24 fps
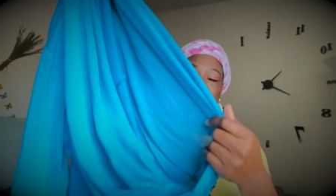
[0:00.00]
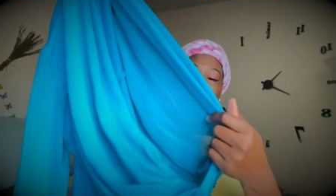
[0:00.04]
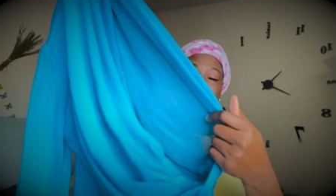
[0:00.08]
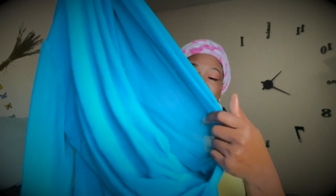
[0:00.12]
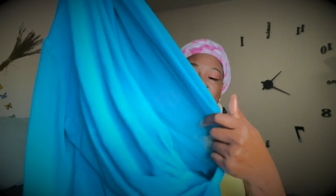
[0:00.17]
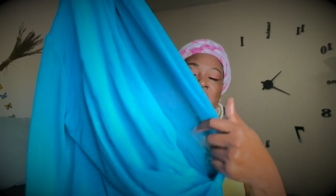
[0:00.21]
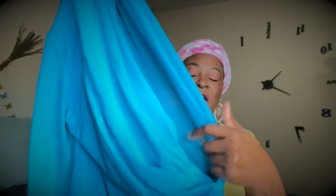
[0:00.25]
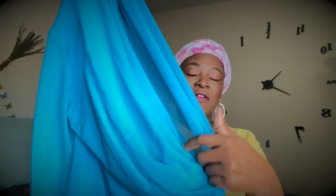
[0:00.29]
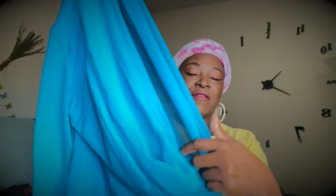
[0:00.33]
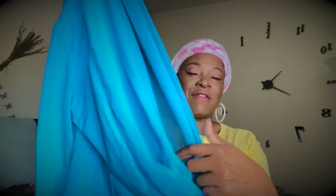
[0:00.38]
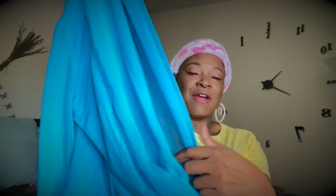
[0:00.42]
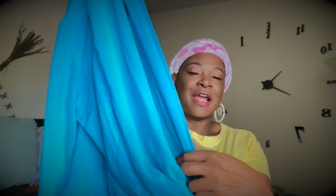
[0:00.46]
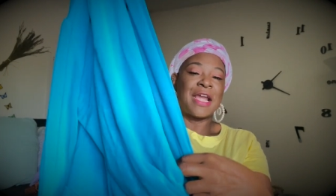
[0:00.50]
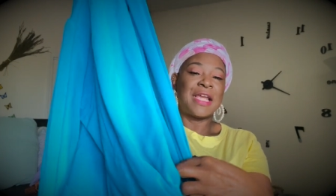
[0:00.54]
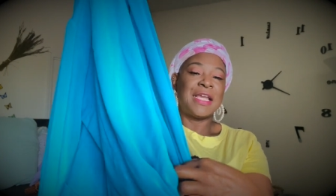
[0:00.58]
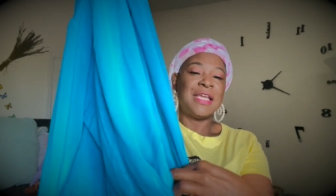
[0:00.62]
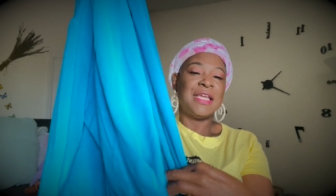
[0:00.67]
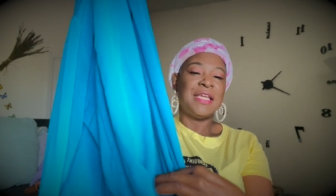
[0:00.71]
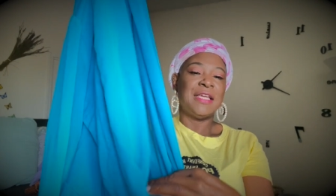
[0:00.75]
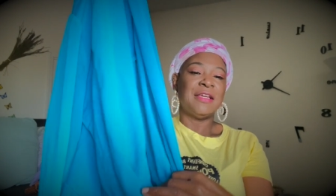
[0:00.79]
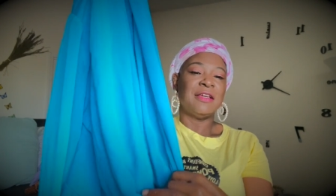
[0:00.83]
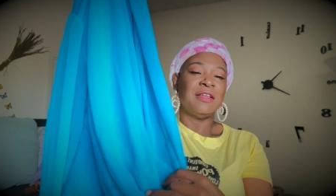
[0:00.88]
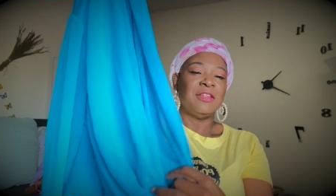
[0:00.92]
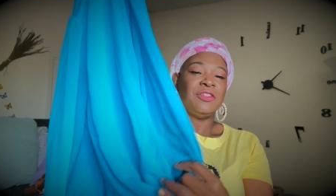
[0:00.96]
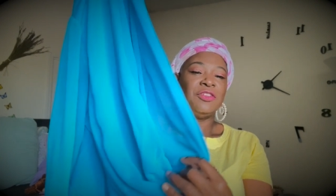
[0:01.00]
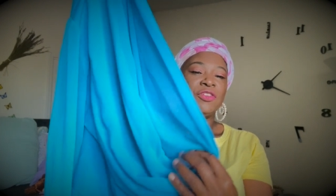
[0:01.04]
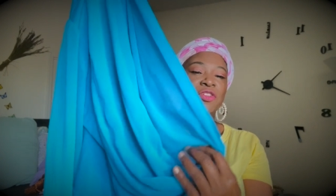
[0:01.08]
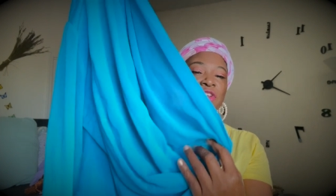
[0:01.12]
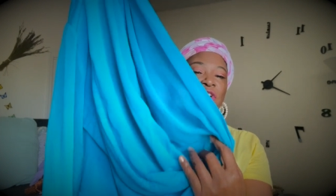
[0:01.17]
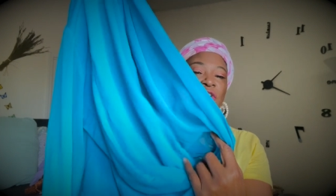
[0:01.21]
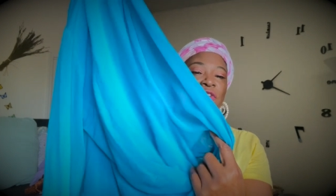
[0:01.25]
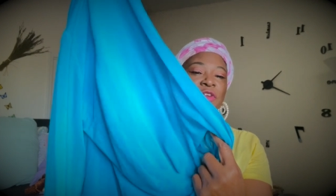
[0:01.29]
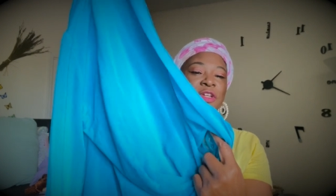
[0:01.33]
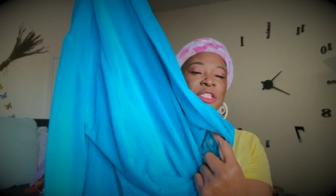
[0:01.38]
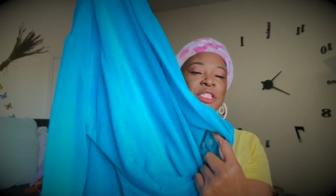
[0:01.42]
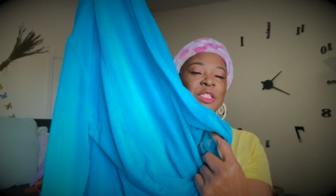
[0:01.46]
part right here, you
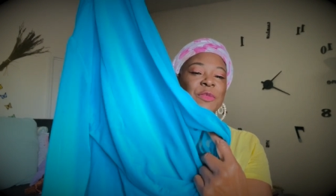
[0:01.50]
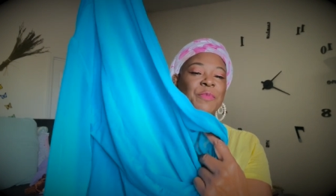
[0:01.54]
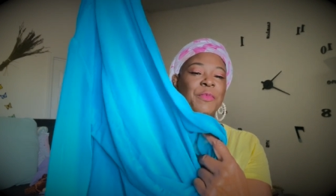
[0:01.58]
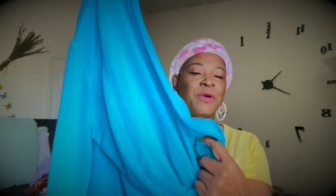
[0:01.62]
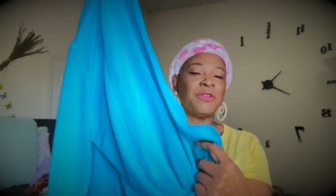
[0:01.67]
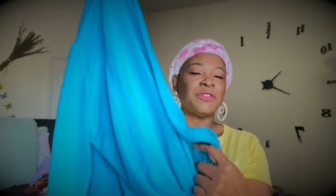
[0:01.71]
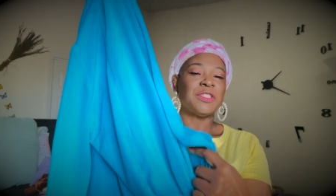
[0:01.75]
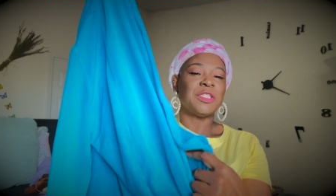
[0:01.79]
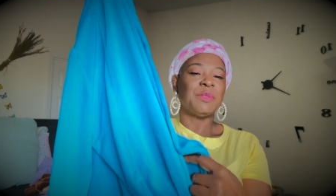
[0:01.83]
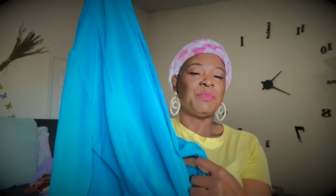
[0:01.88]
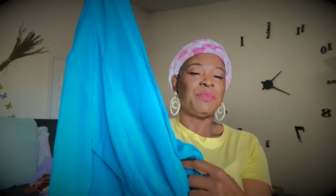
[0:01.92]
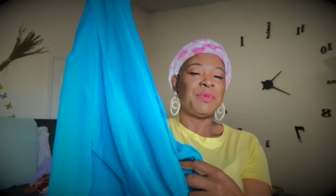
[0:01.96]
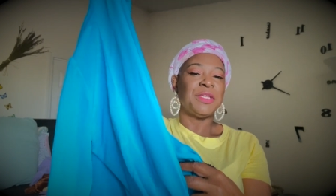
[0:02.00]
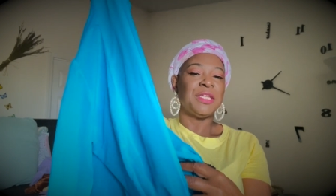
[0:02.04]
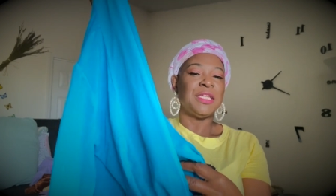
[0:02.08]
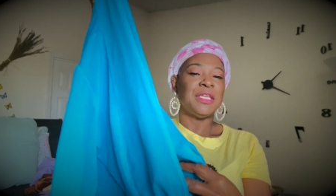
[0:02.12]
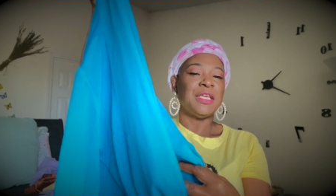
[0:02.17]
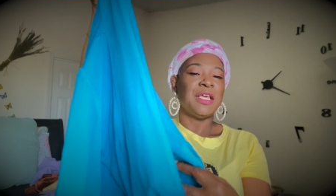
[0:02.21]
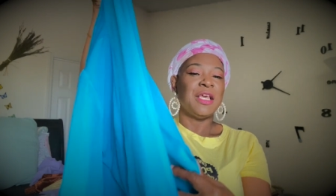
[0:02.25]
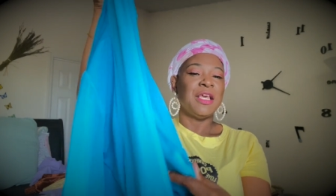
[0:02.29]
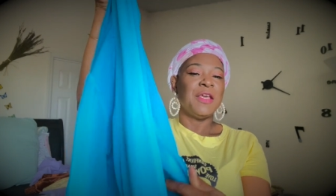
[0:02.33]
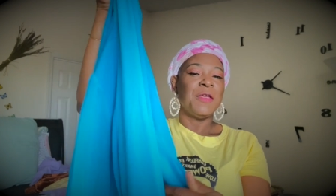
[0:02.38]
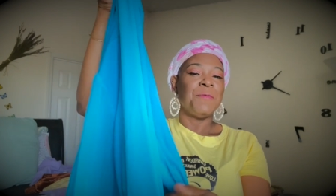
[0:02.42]
know, is supposed to be